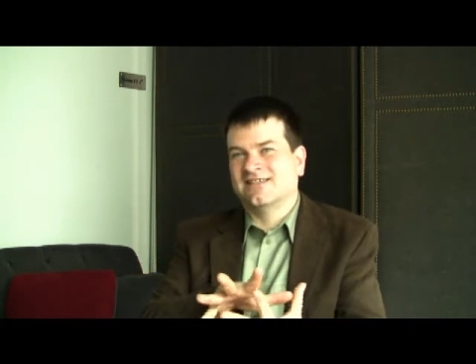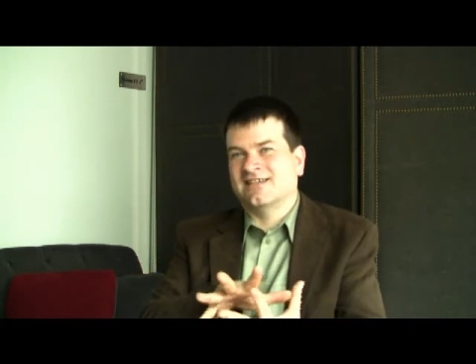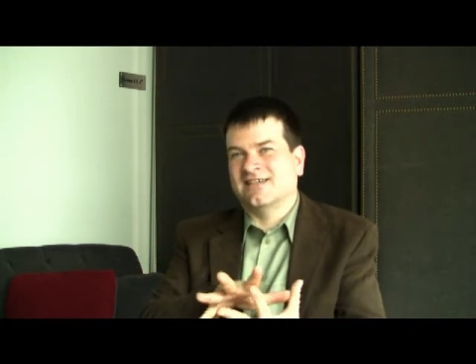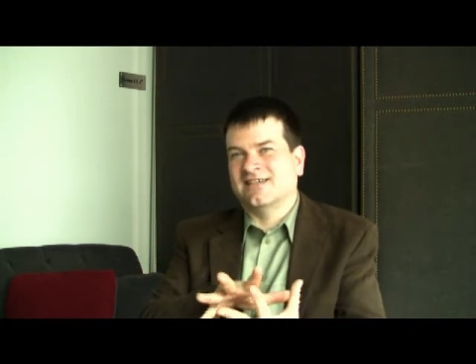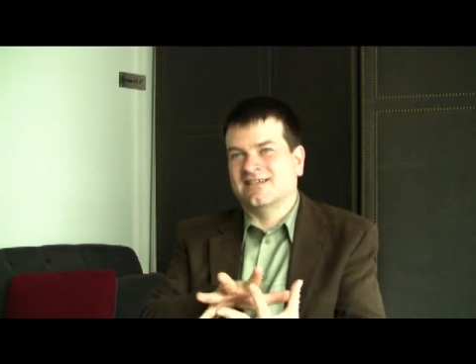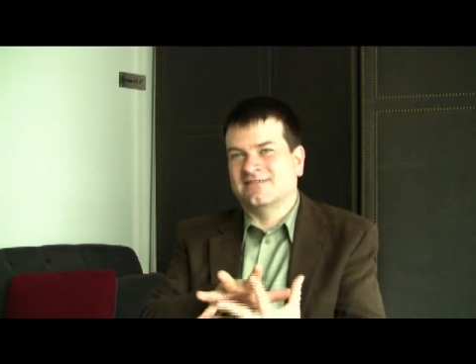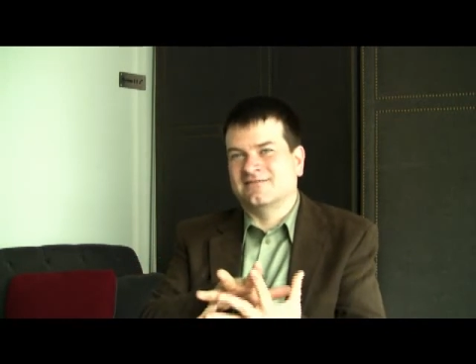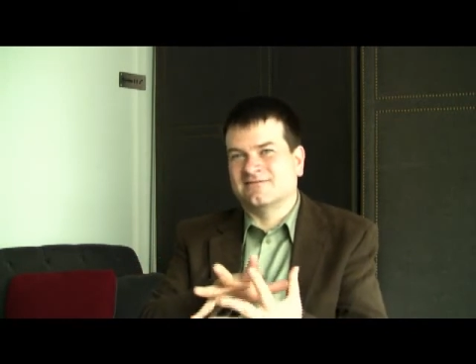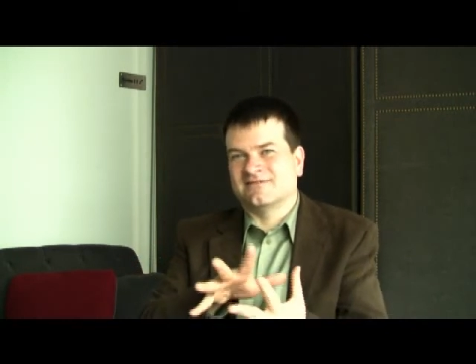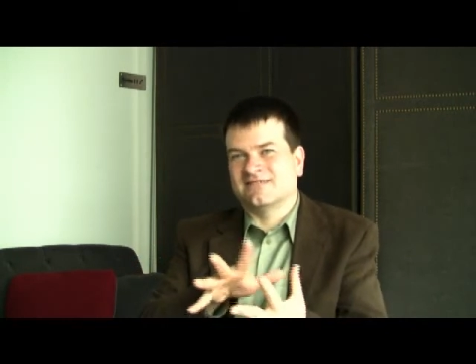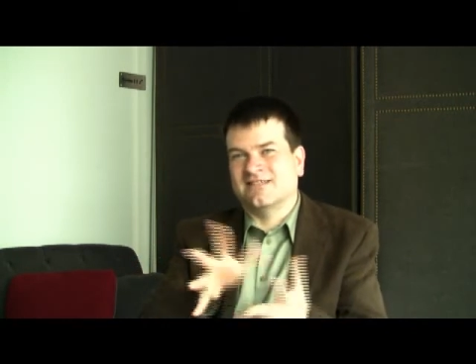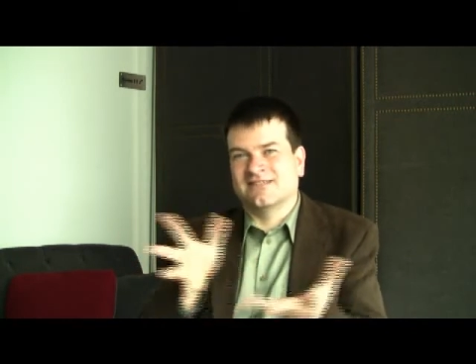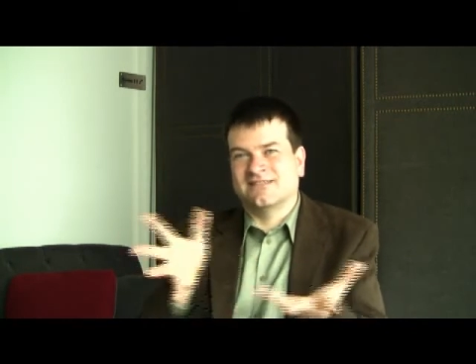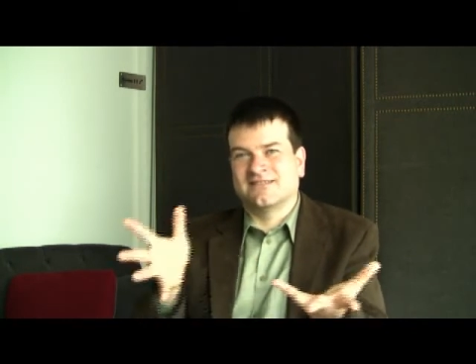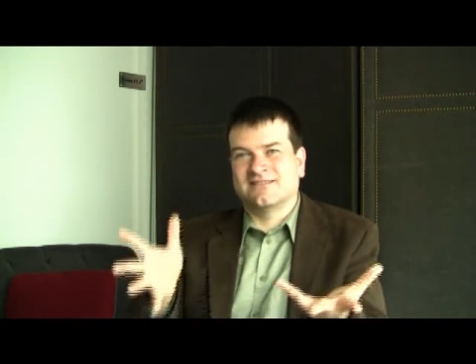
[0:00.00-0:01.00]

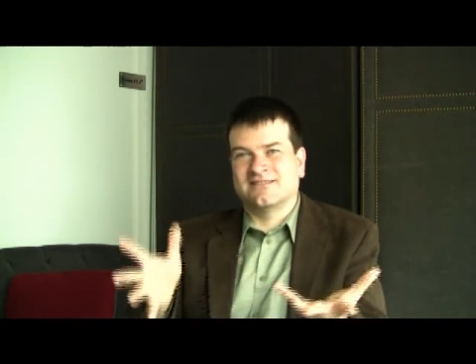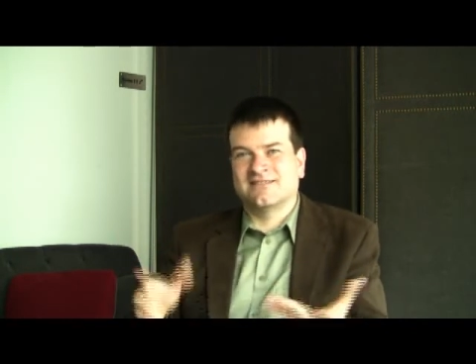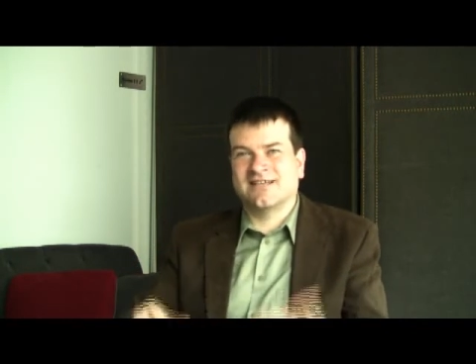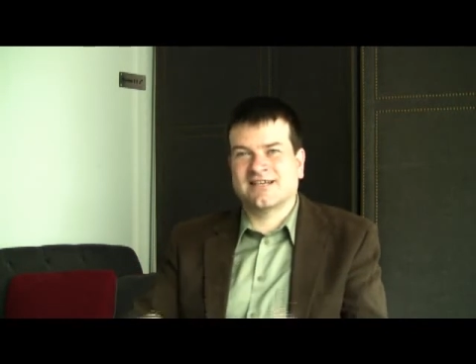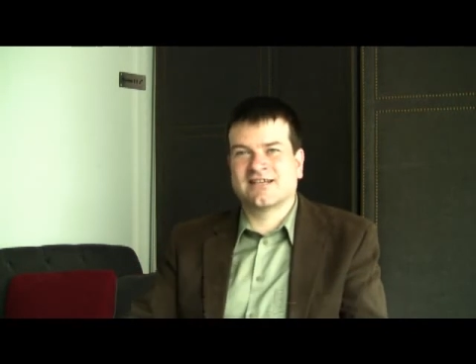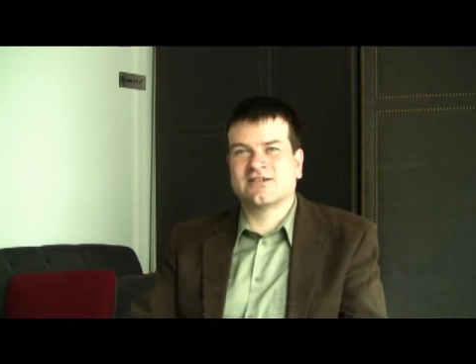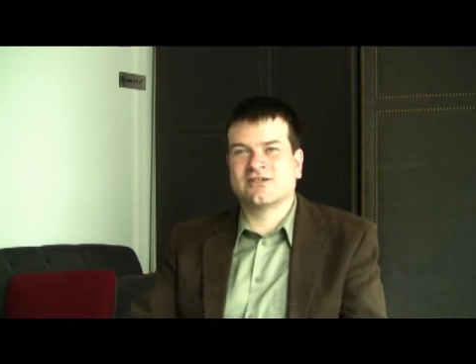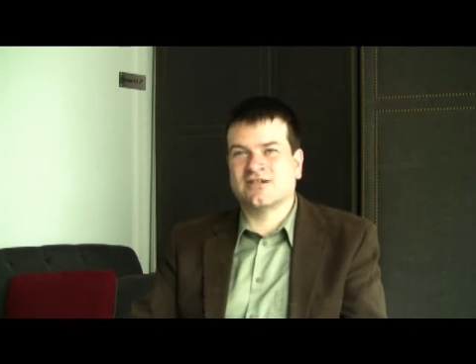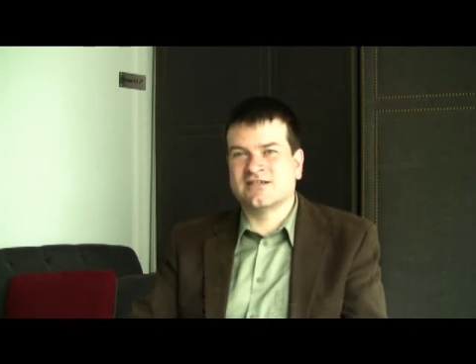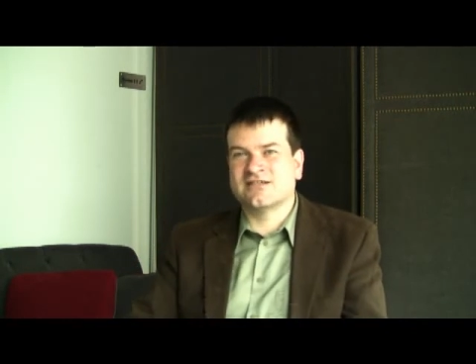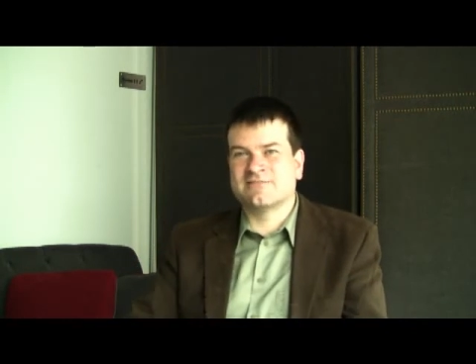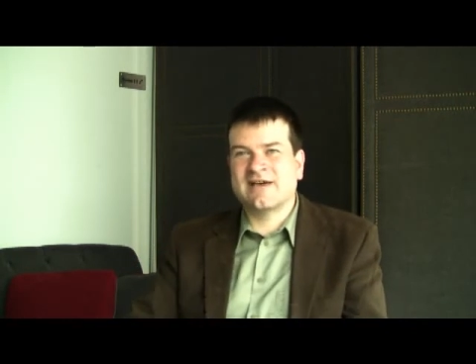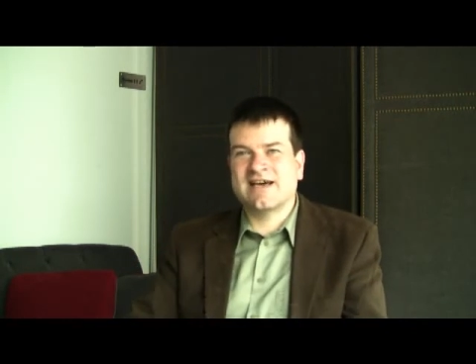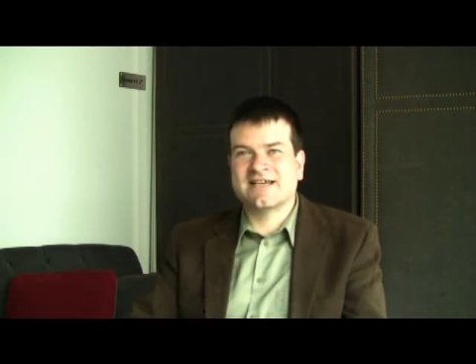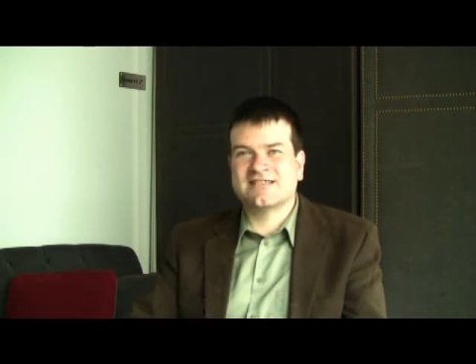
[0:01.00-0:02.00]
and that can
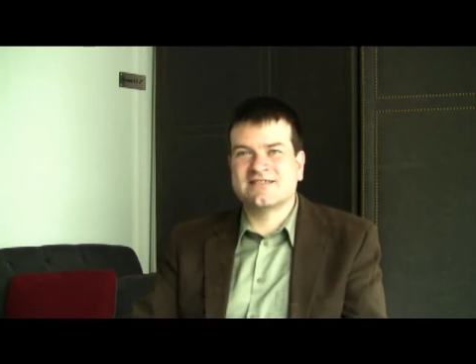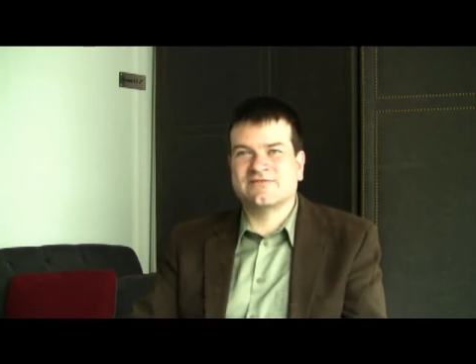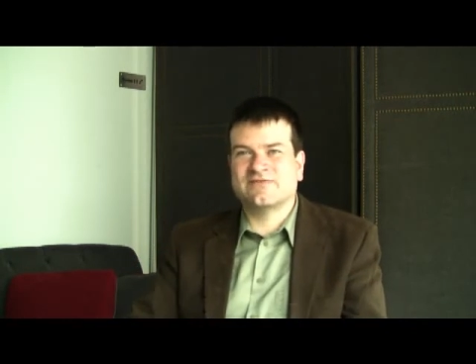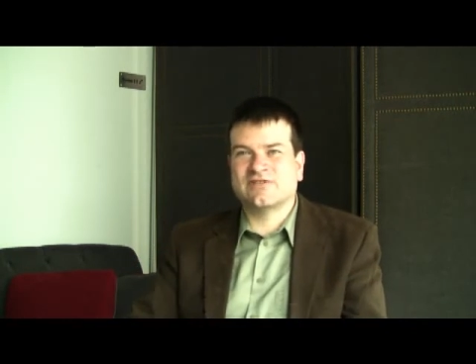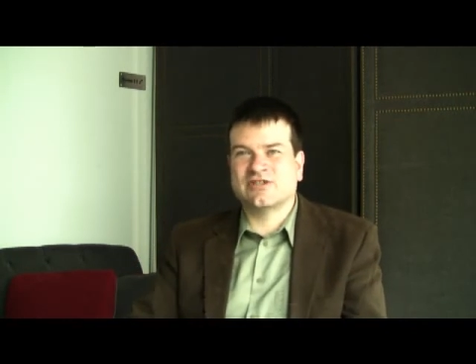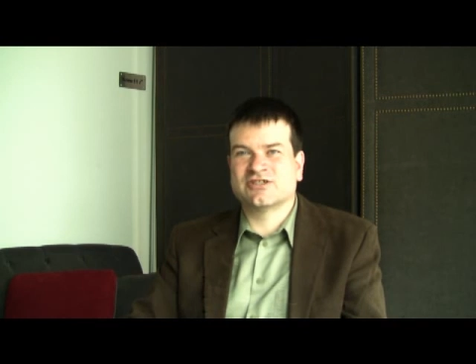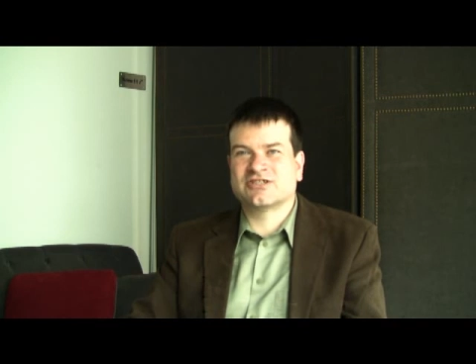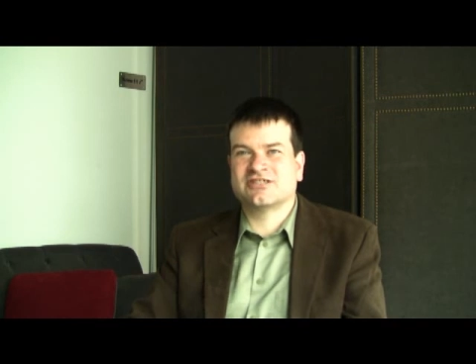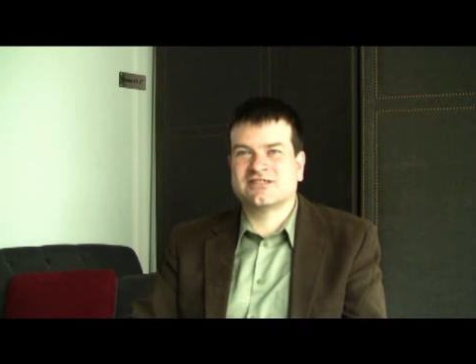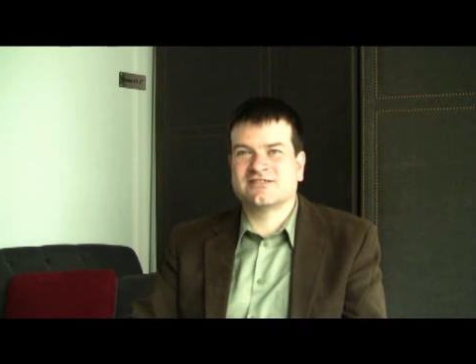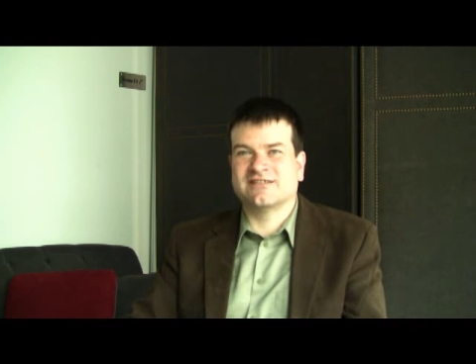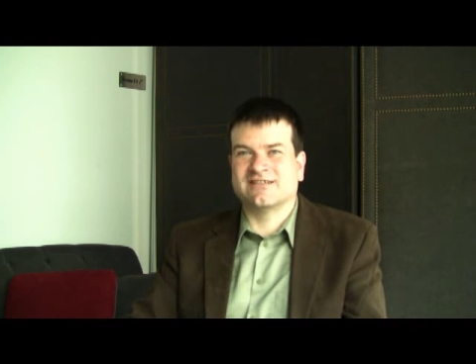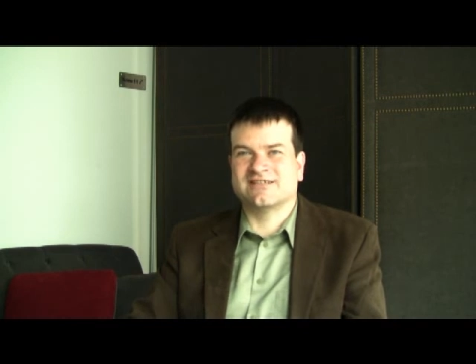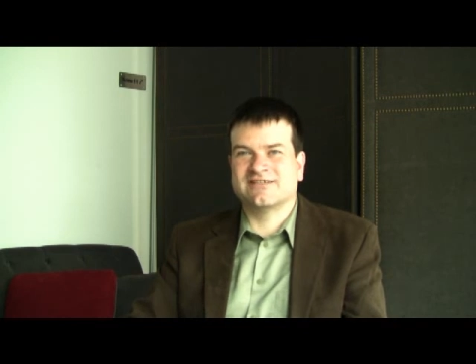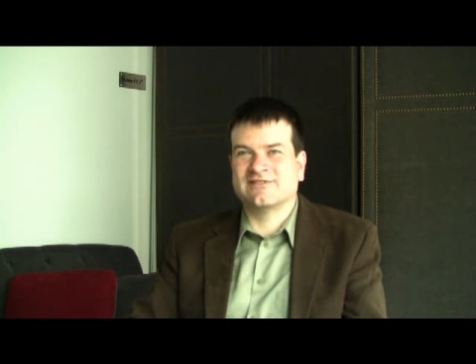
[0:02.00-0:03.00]
cause massive false sharing.